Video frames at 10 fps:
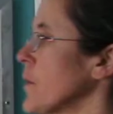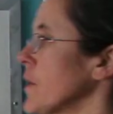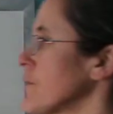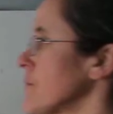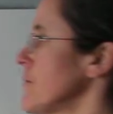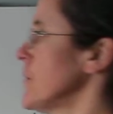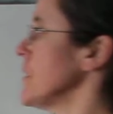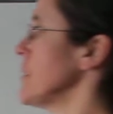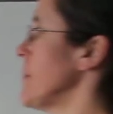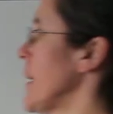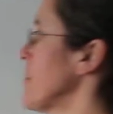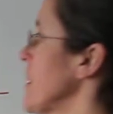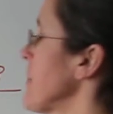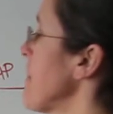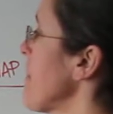way for affinity
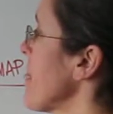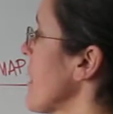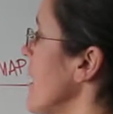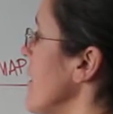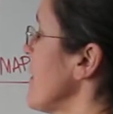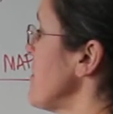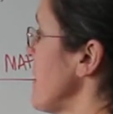mapping. The